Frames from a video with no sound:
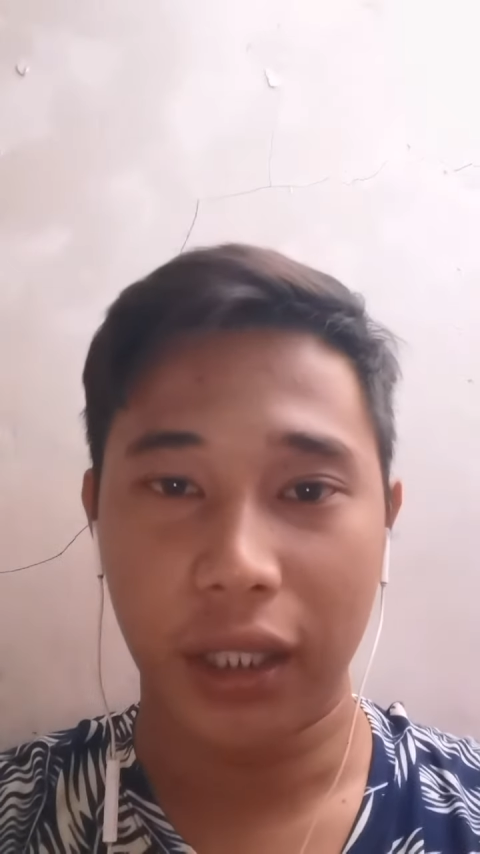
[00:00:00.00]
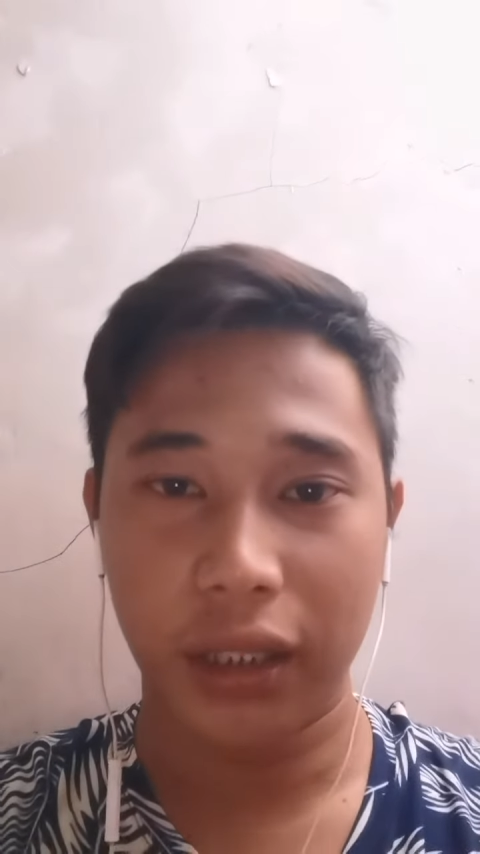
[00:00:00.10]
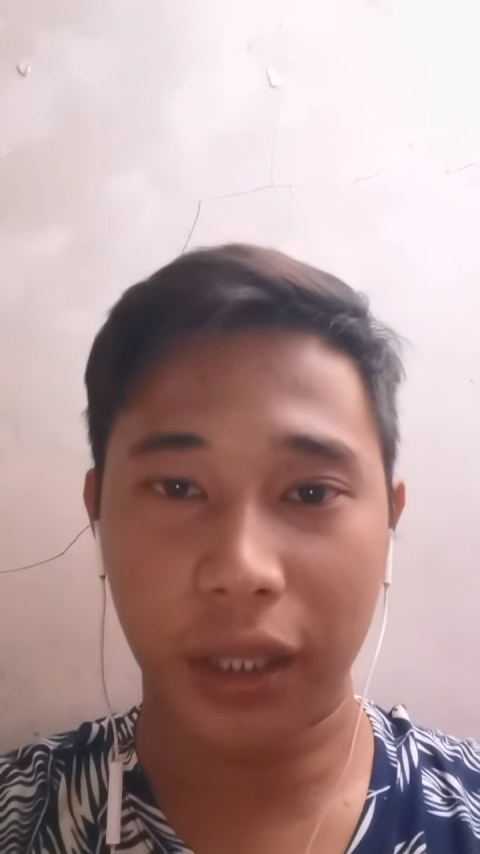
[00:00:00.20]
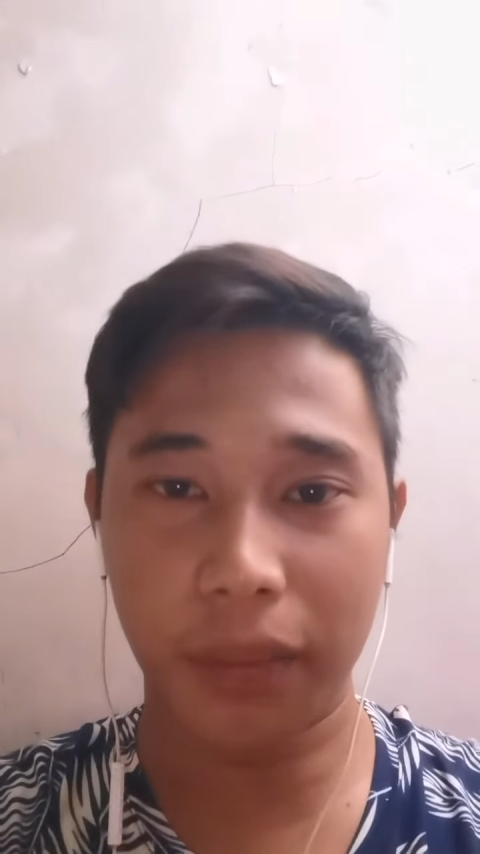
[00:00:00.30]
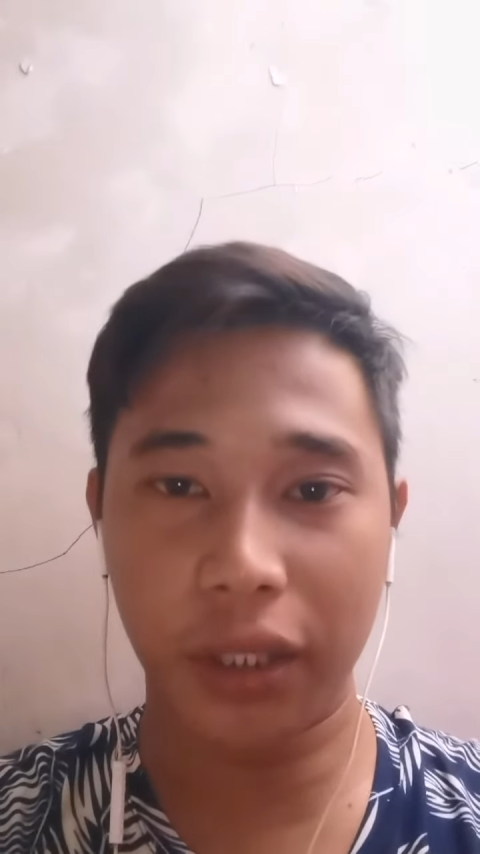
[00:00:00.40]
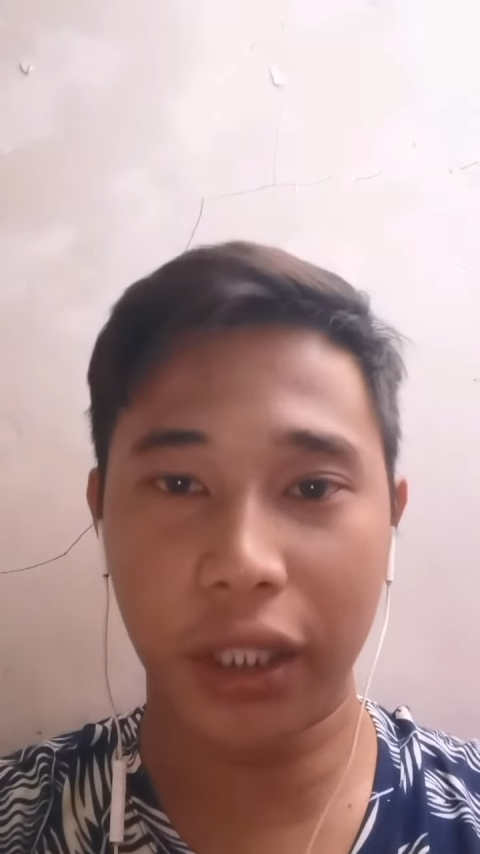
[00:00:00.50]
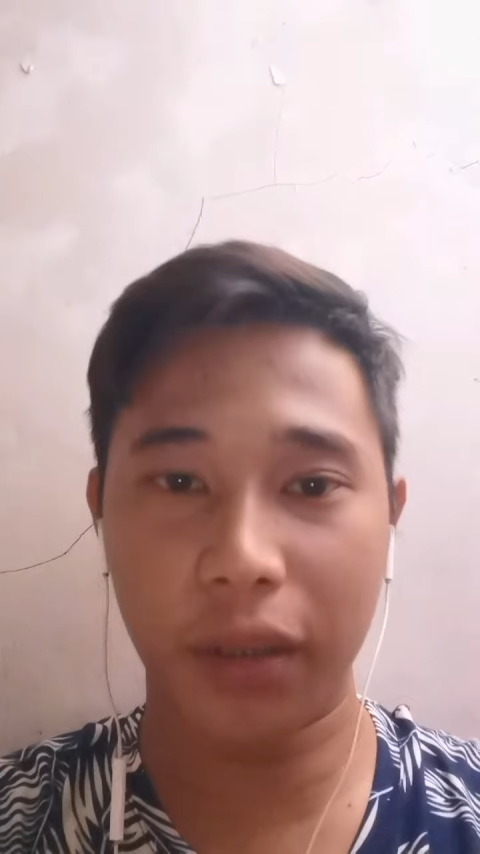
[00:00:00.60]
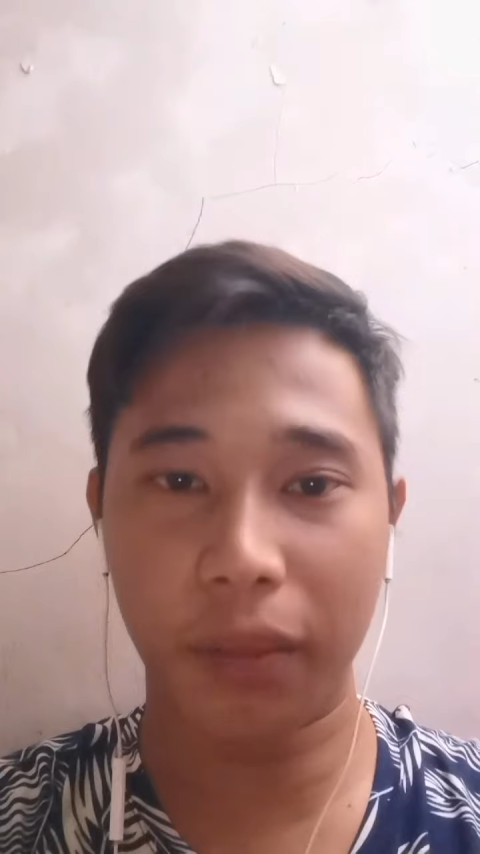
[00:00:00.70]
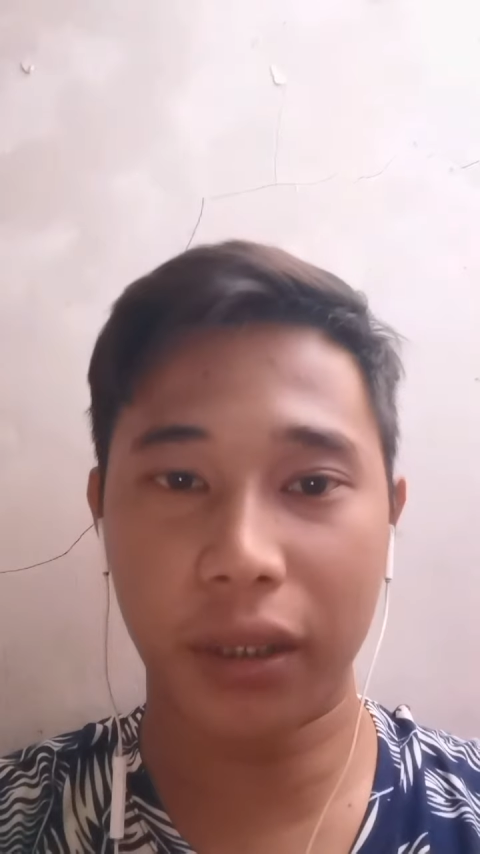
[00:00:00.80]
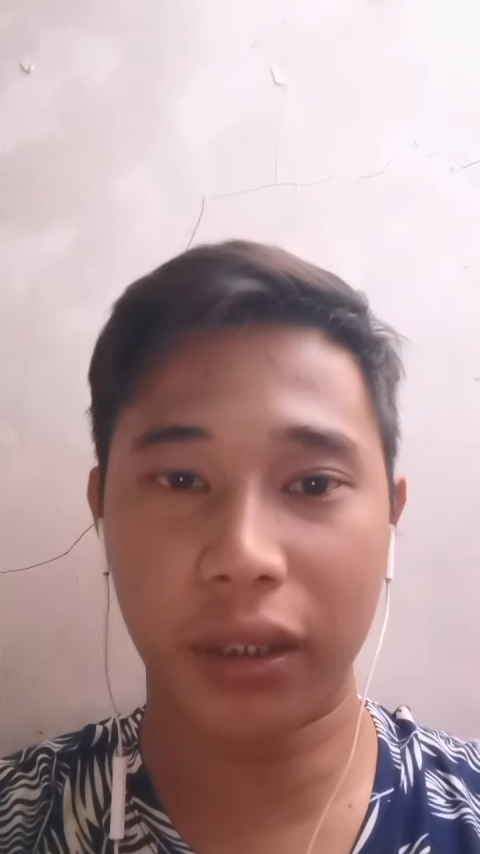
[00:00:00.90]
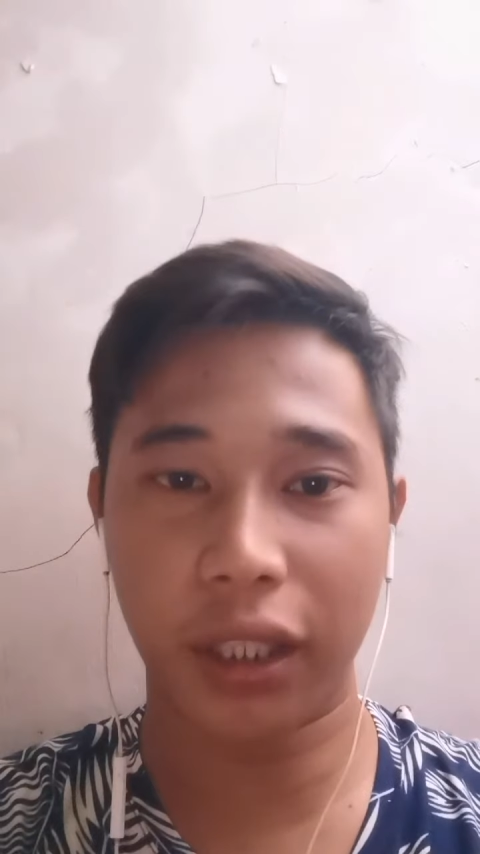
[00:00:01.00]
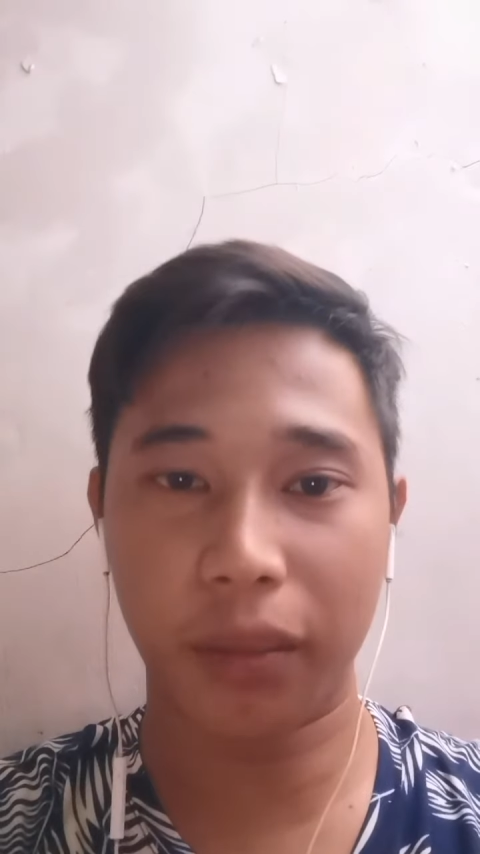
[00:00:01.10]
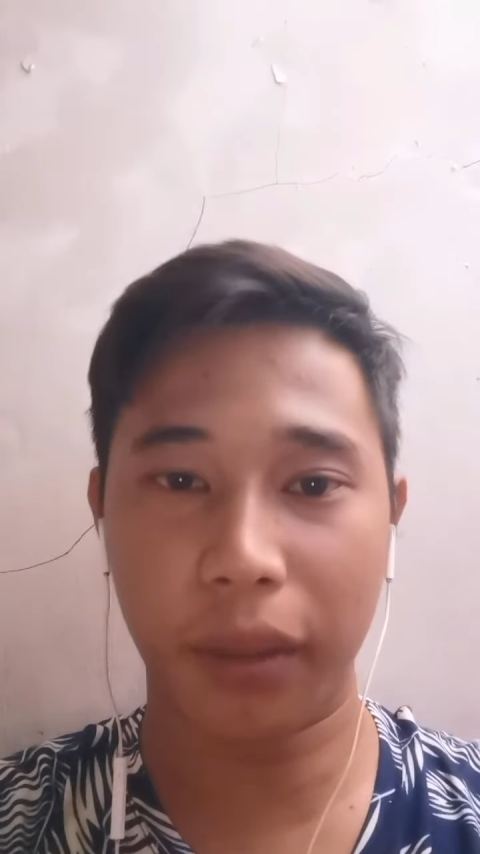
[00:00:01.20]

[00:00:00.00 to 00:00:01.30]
subject must not